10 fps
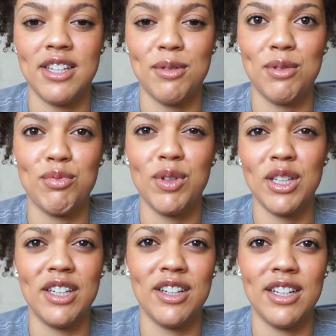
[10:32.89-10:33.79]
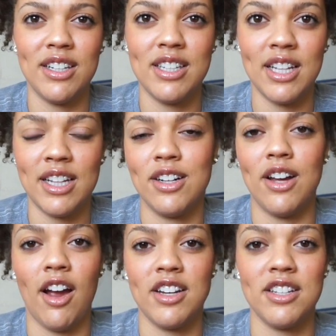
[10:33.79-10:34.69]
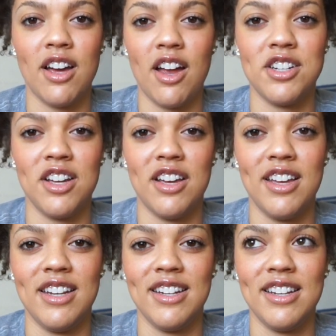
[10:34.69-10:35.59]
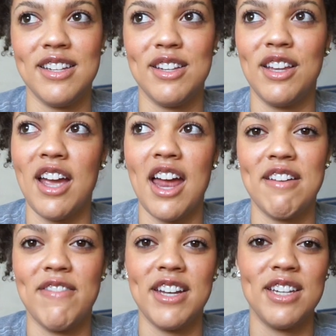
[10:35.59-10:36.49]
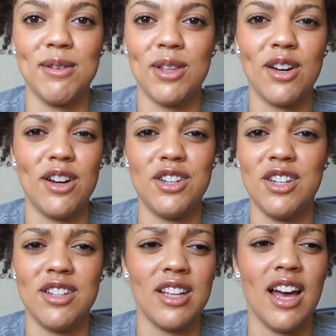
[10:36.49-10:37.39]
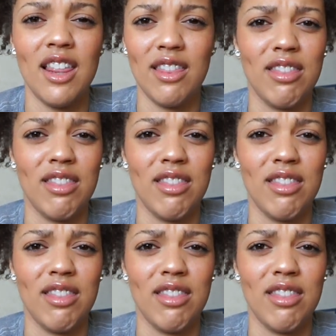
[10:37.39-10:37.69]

It was really good sitting there talking to Sasha and kind of venting with her. I